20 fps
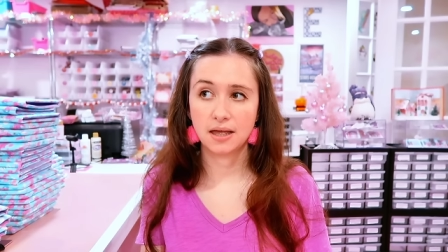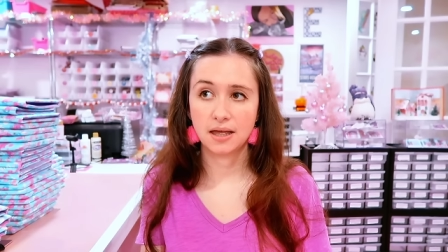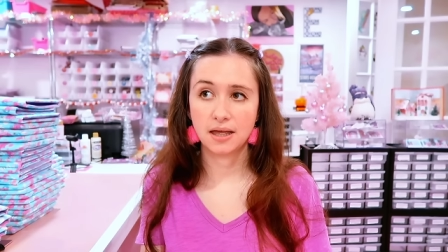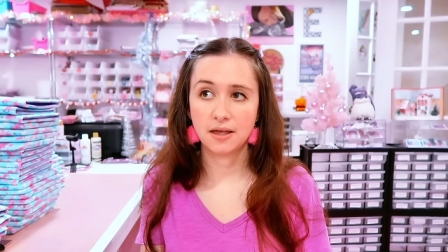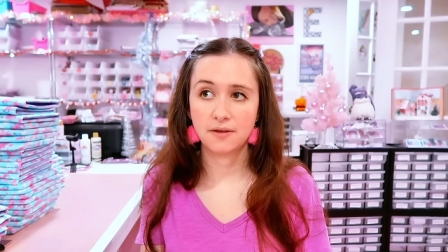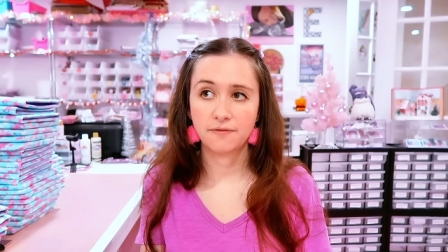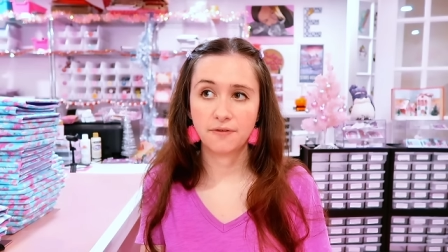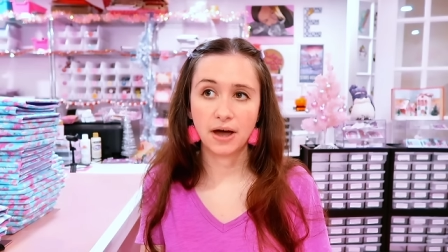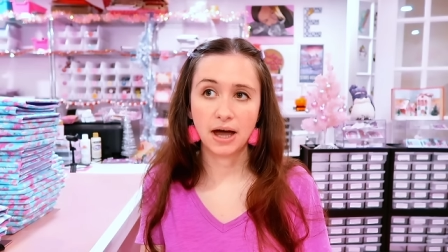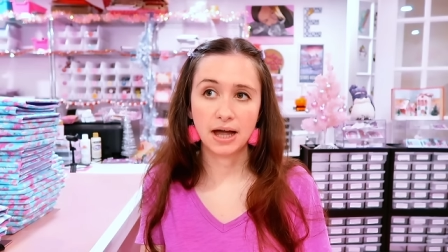
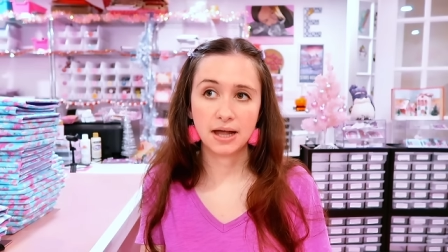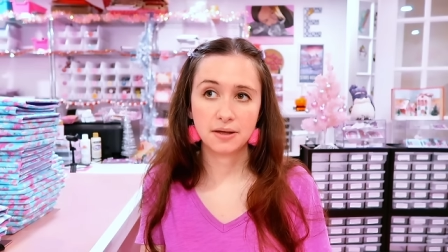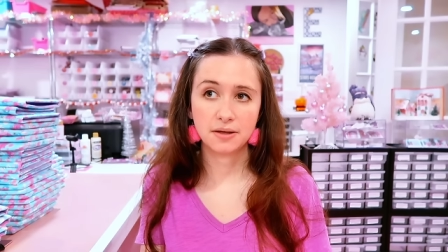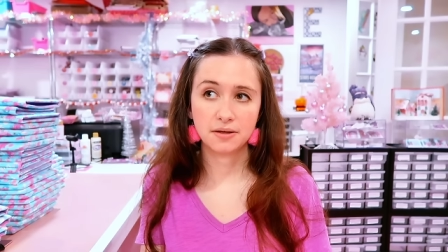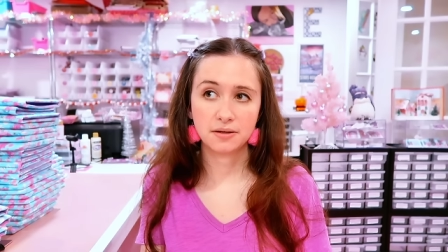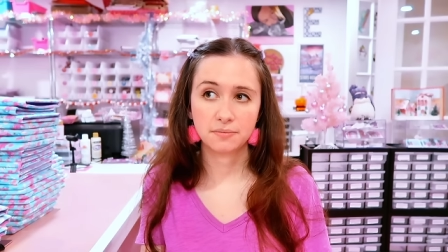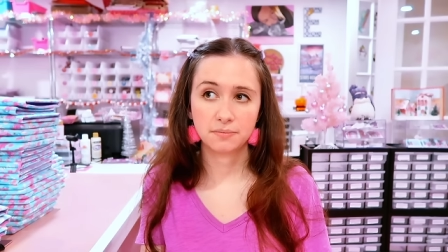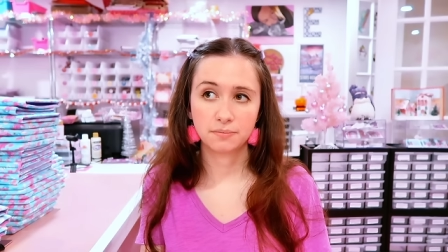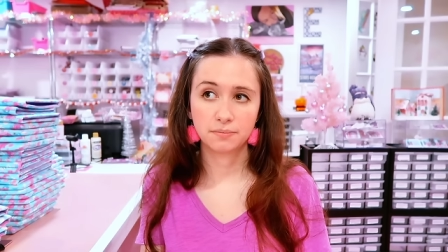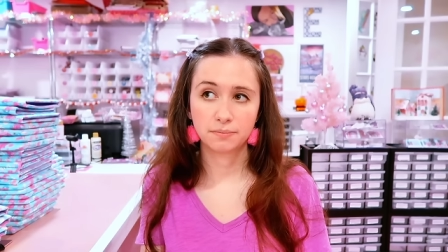if
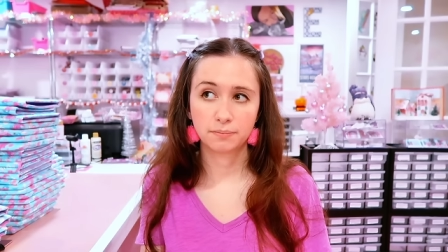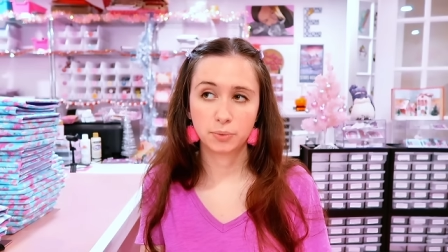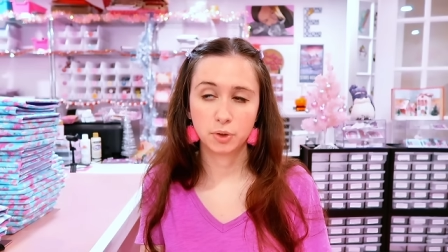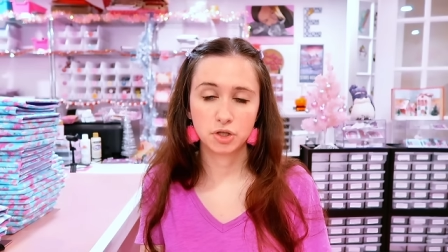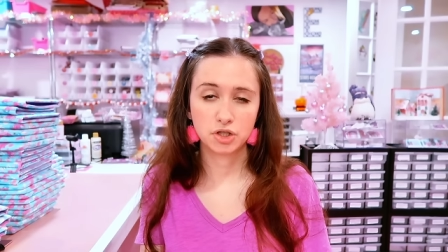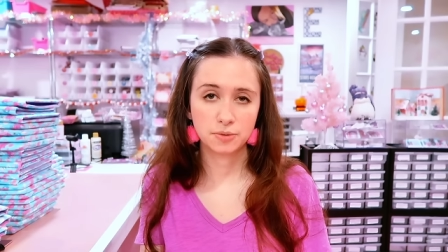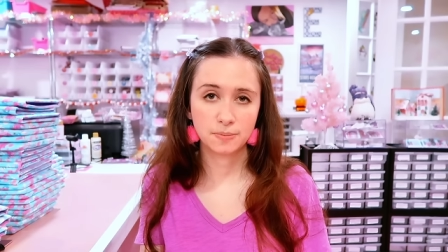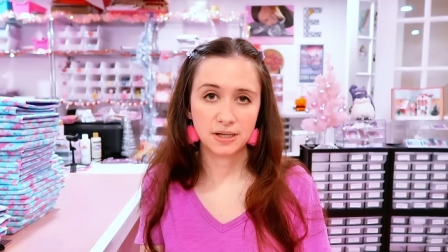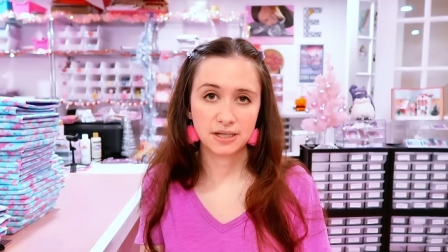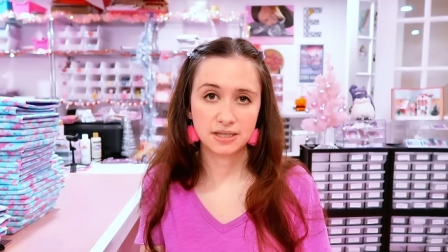I
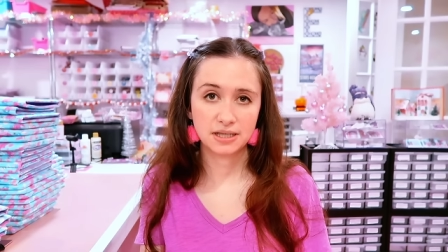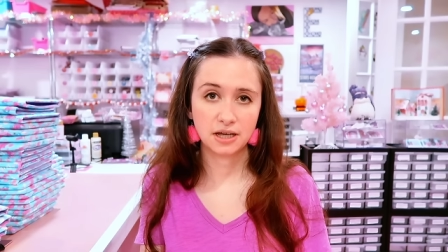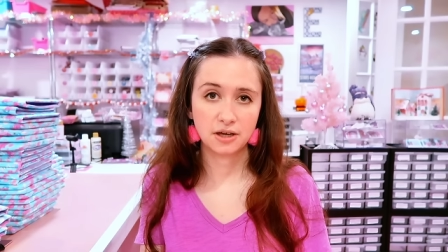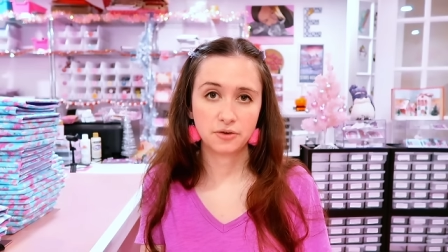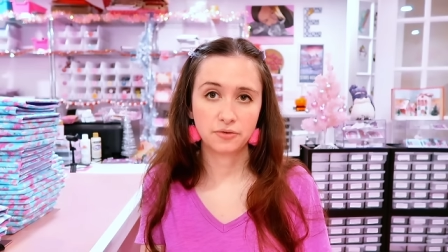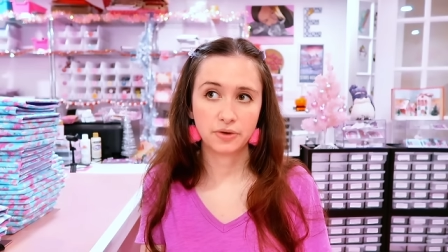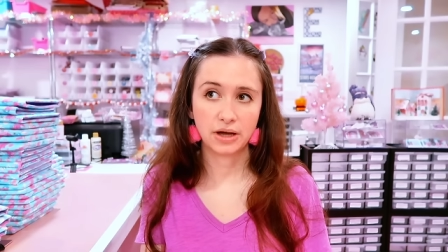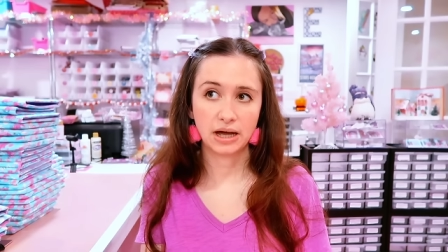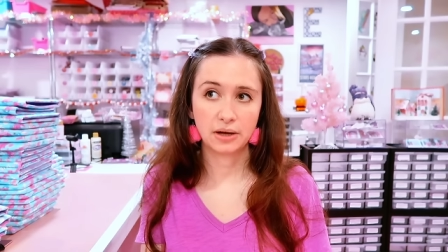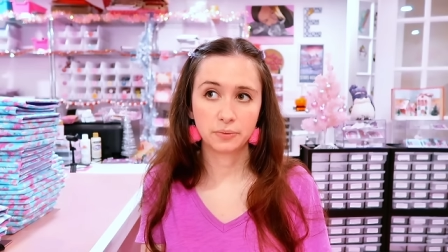push
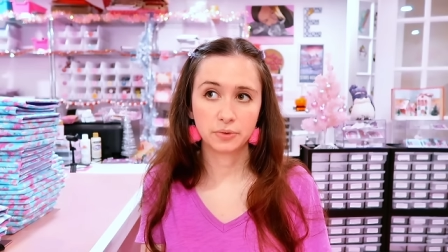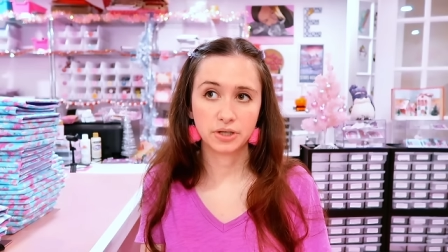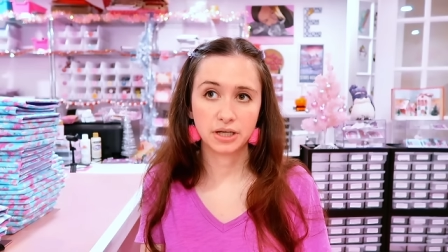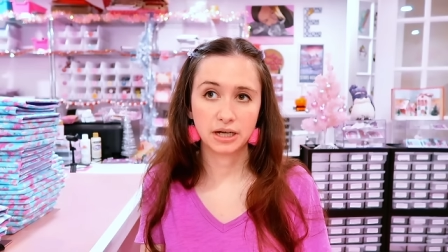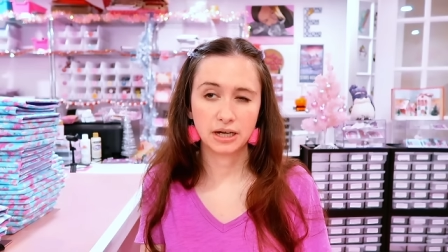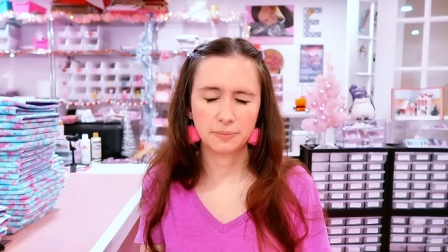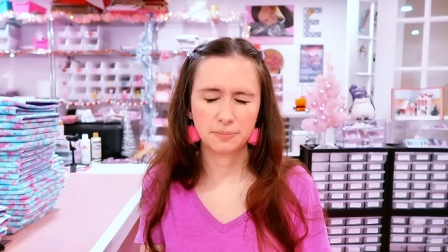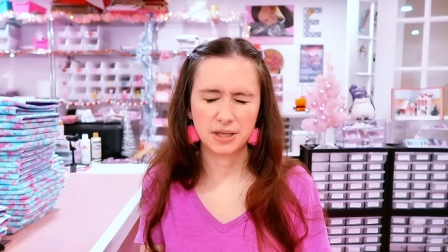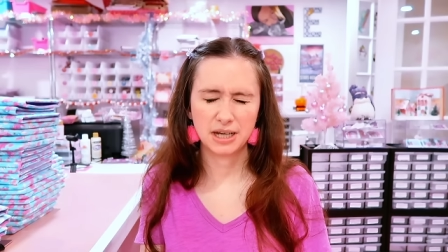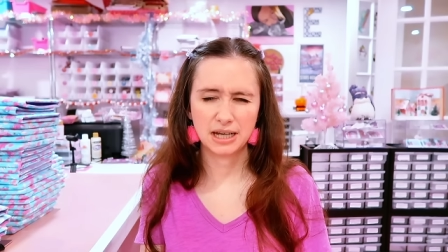myself, I will
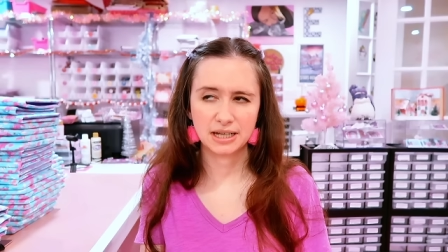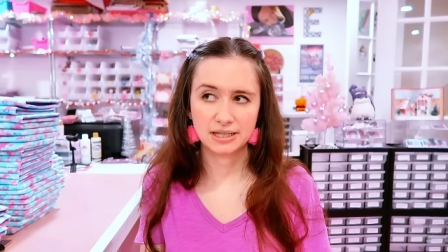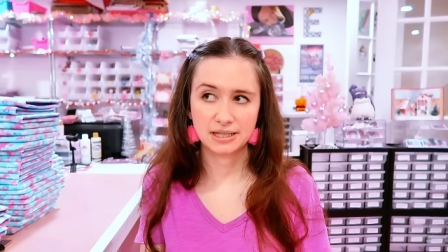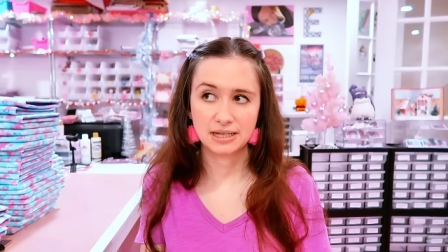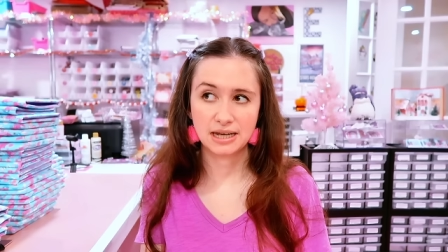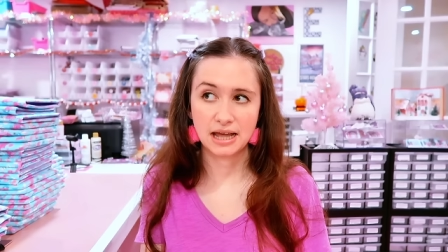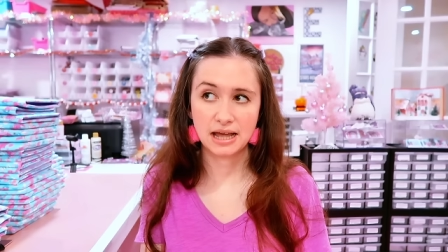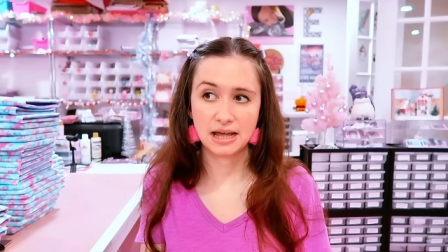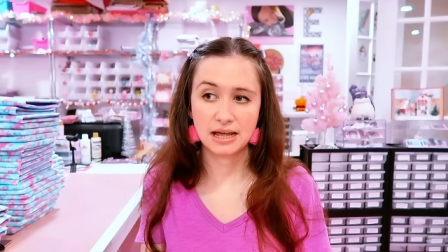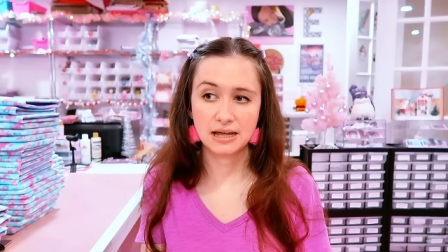get up the next
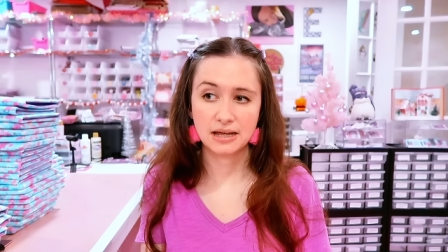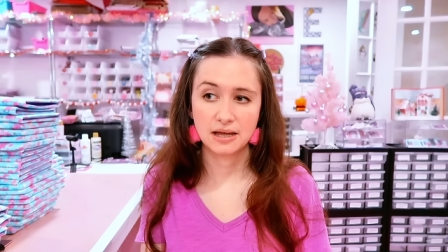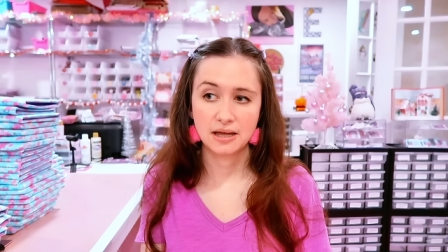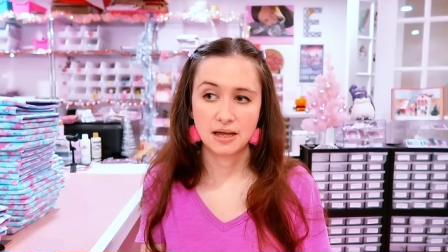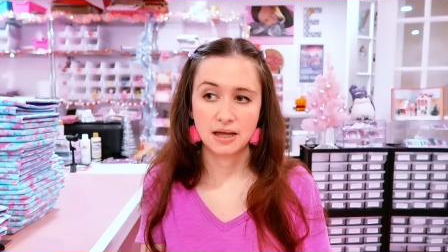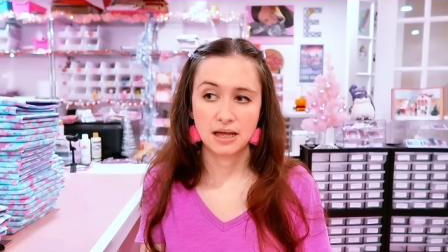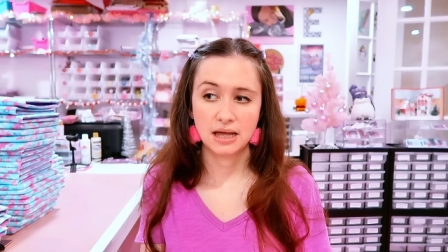day